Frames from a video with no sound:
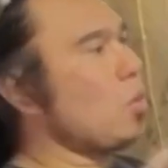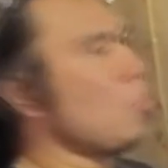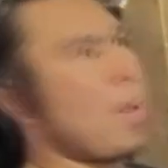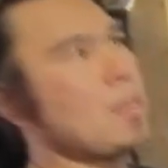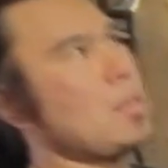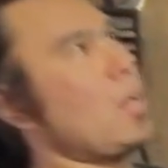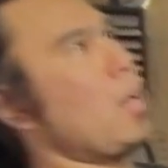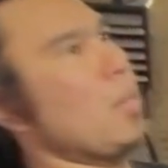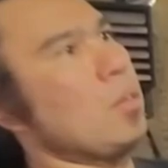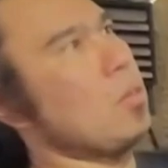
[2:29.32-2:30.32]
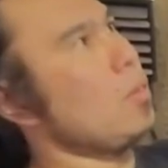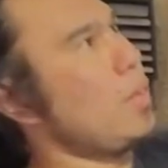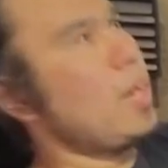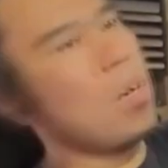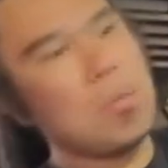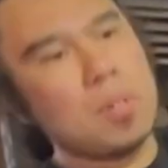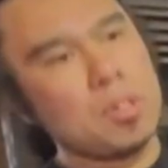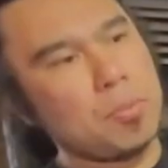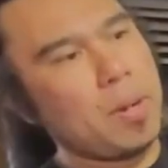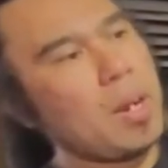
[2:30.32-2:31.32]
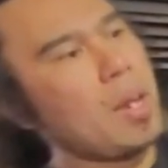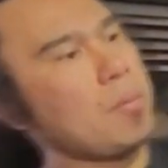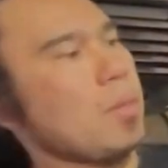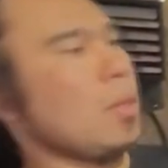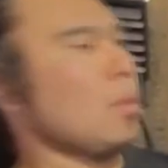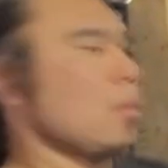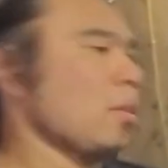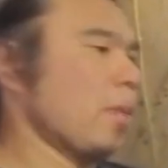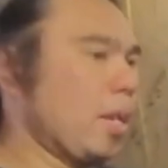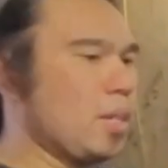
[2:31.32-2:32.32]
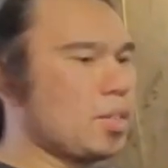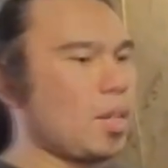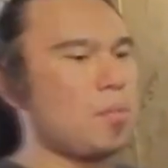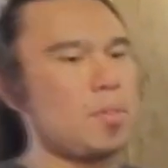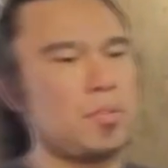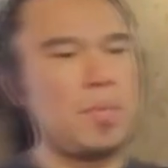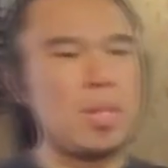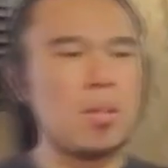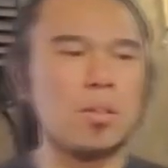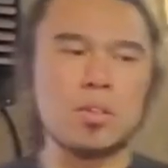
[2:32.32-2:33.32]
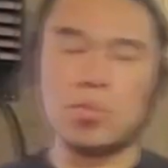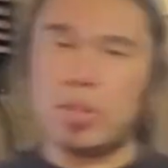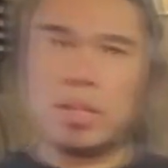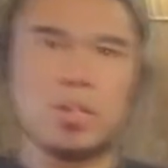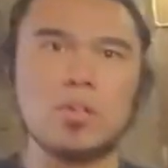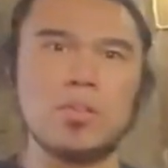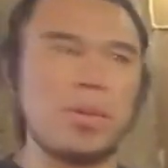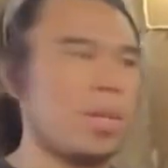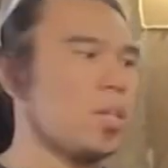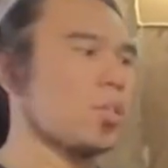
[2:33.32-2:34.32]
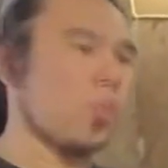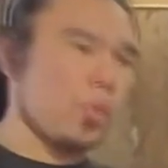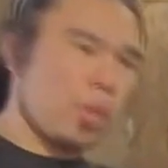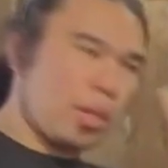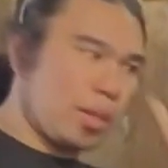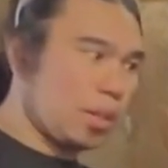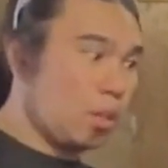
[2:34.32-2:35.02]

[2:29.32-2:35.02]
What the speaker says: don't mask it, I can get overspray, and the inside of this vehicle is really good already. So you can get